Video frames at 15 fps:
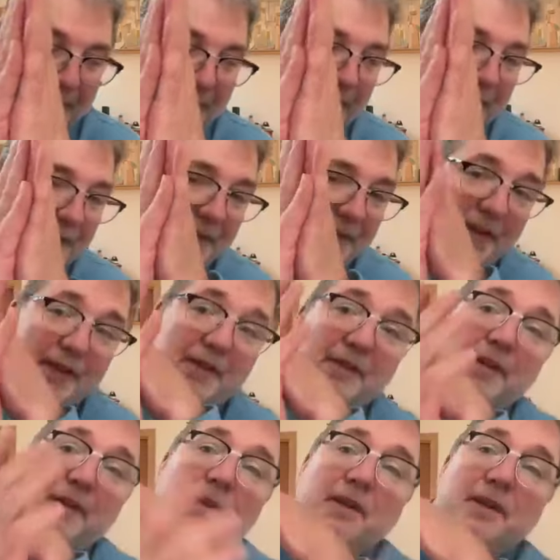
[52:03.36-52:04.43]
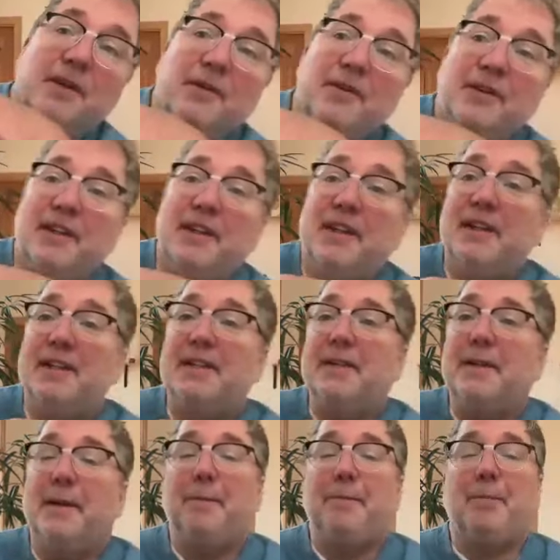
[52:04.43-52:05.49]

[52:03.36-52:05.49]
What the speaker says: Good, and then release.